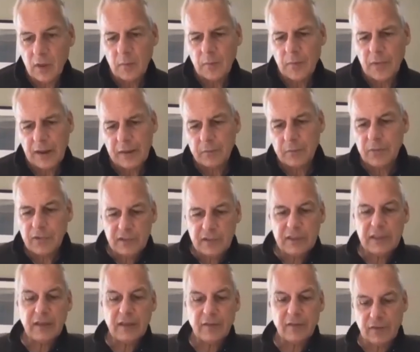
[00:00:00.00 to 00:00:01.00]
But I
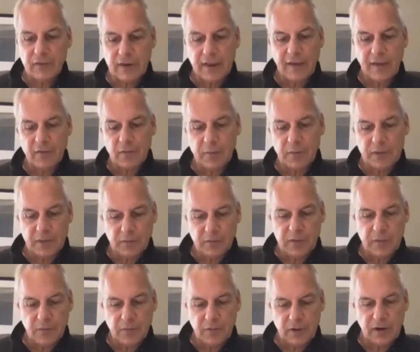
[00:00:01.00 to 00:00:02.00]
believe inevitably
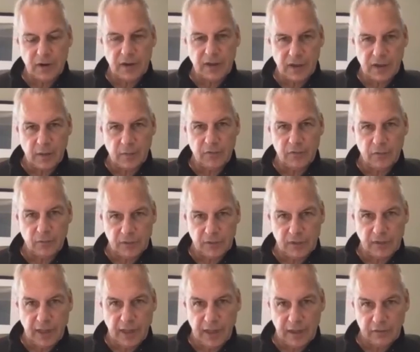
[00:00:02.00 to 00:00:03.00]
people are going to come to
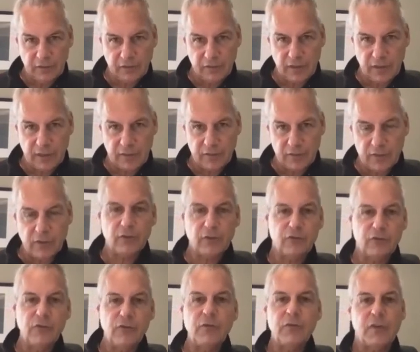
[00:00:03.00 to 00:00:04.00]
realize that there's
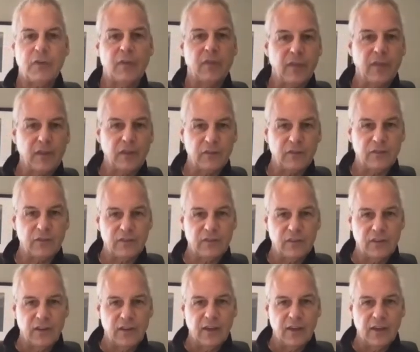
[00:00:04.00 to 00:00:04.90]
truth in this,